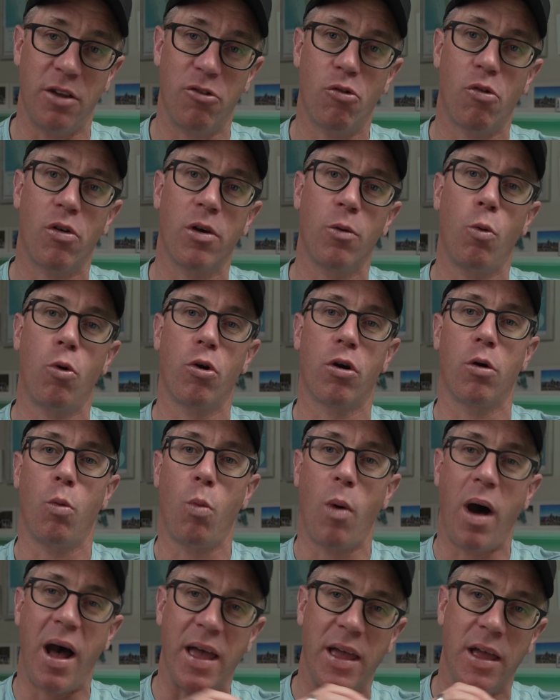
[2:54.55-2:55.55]
drawing water
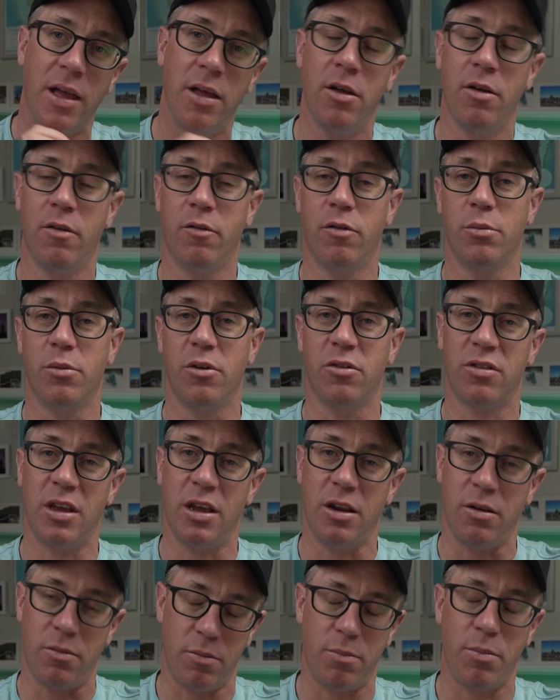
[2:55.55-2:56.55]
away from the
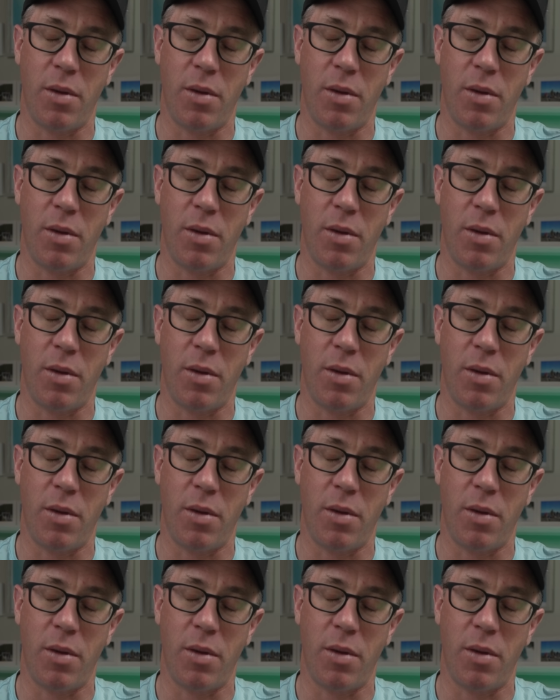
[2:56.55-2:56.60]
skin,